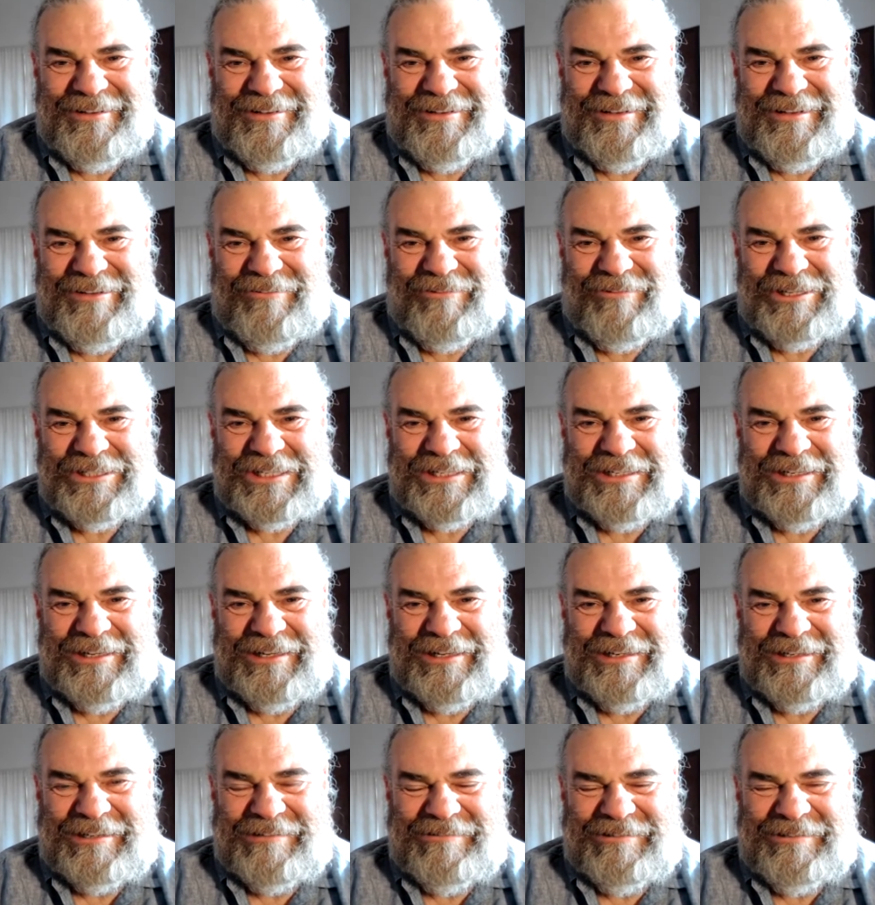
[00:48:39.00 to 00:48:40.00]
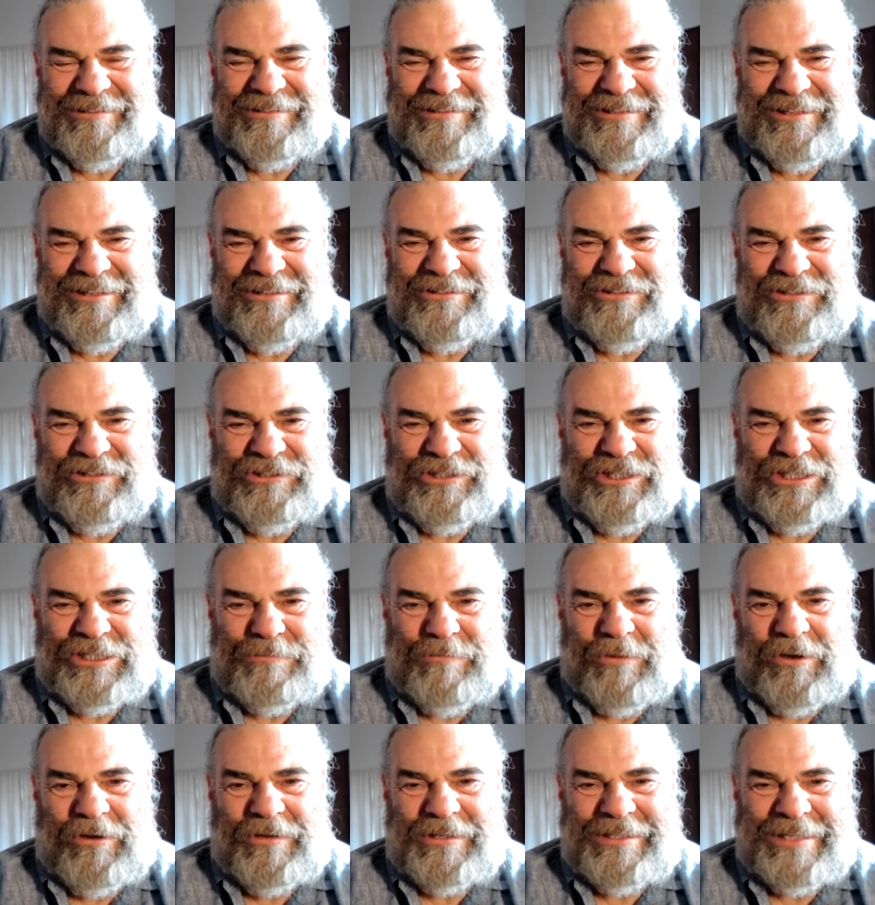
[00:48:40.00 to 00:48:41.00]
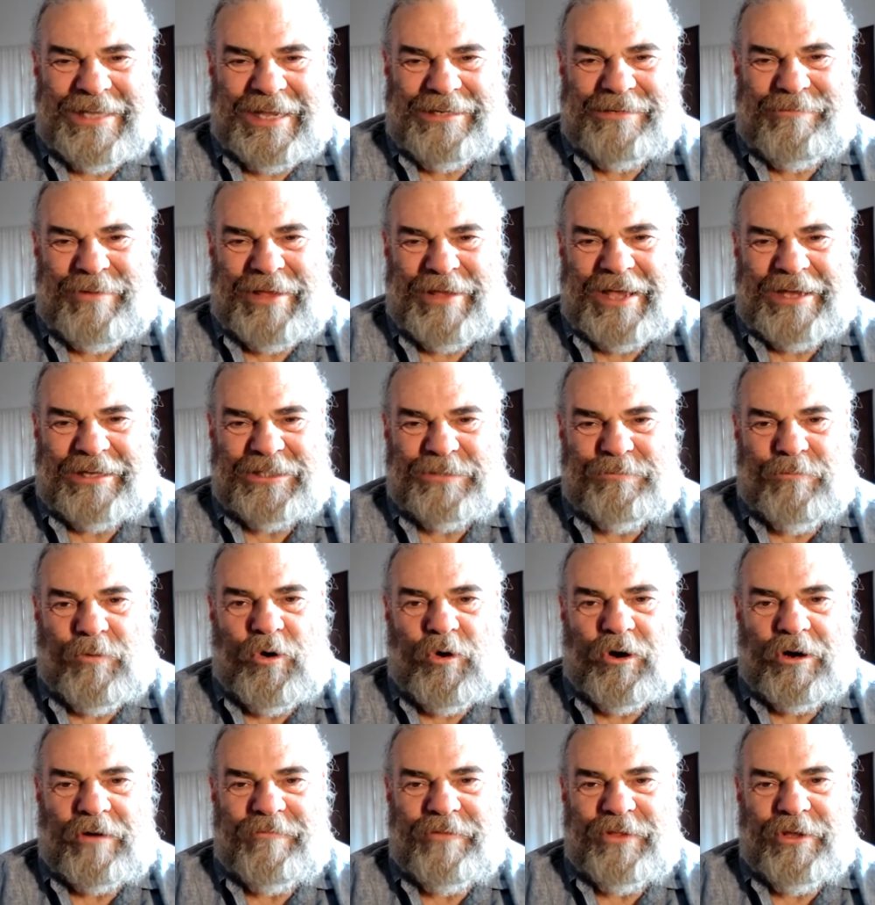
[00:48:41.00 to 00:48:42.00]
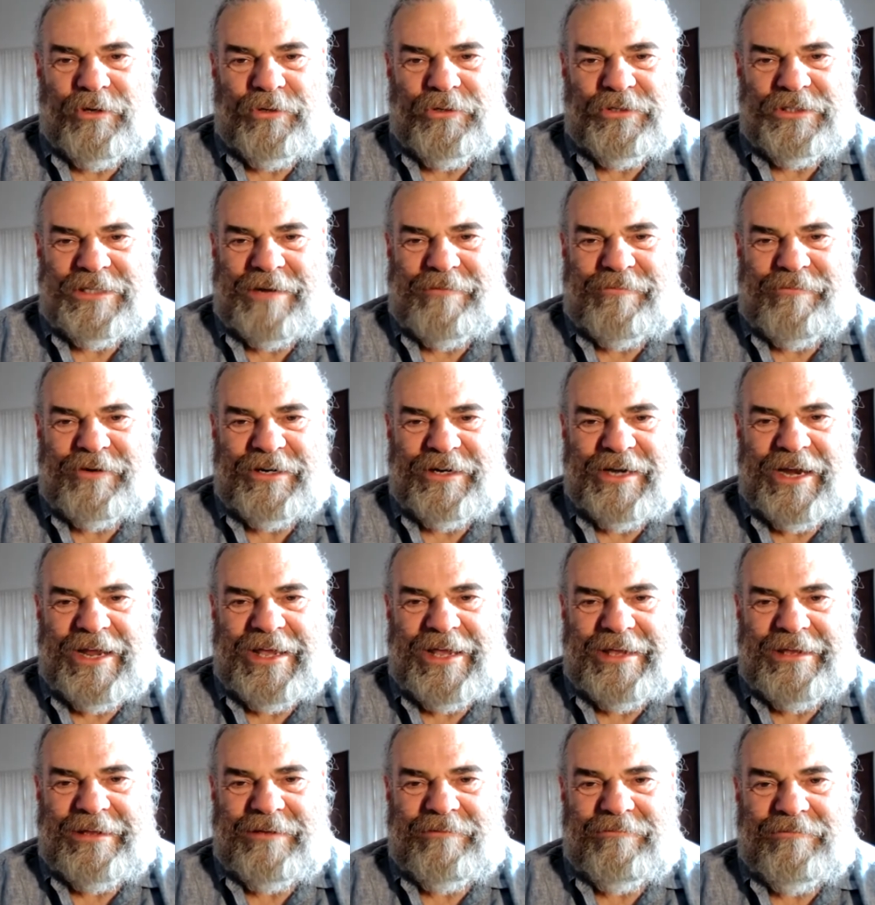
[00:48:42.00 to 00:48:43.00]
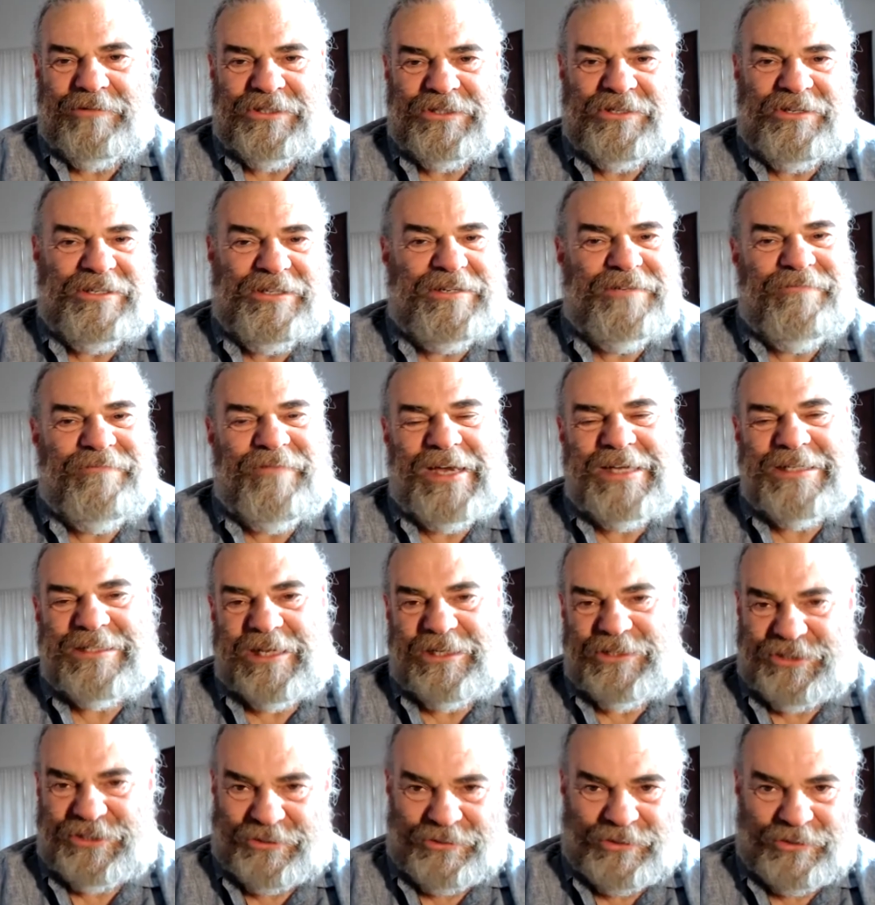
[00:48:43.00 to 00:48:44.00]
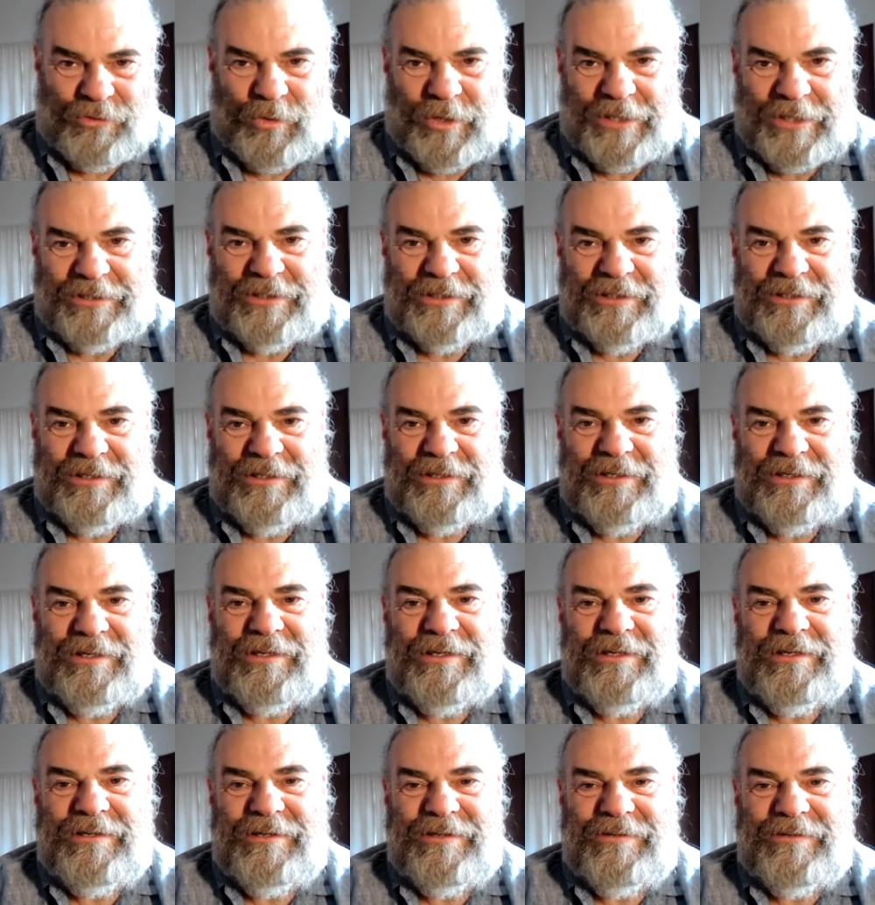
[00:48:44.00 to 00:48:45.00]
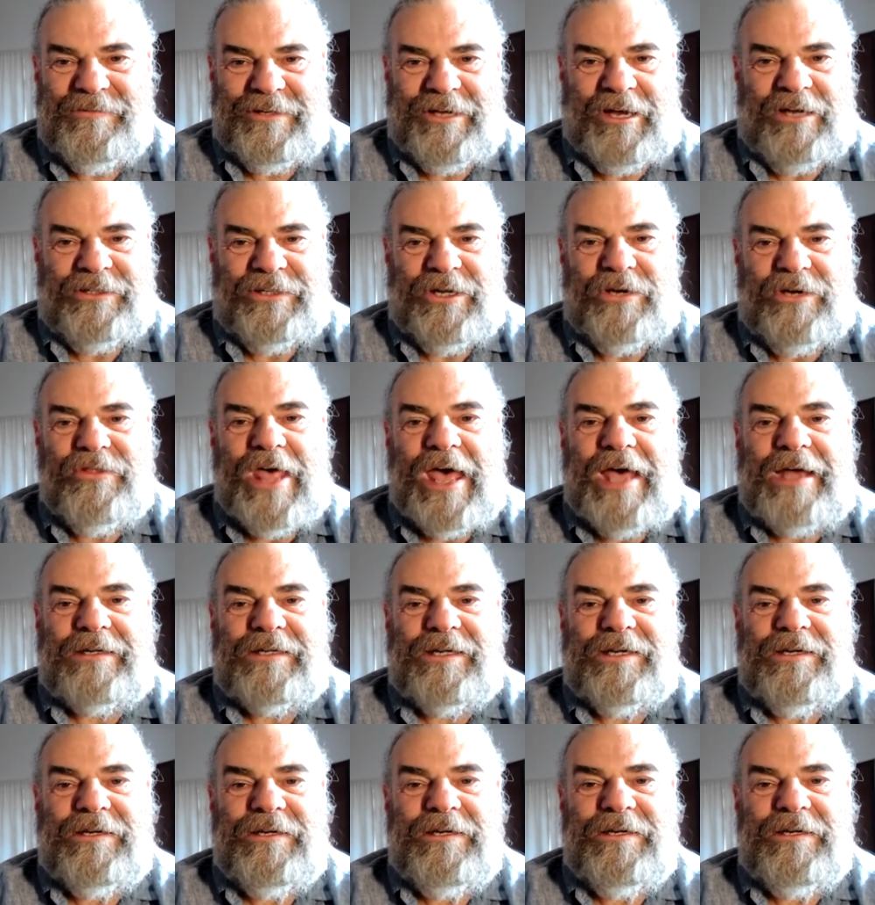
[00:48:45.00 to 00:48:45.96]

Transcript: It wasn't like, oh, you know, you should smoke 10 packs more of those every day. It was good advice. I should quit. We all know that.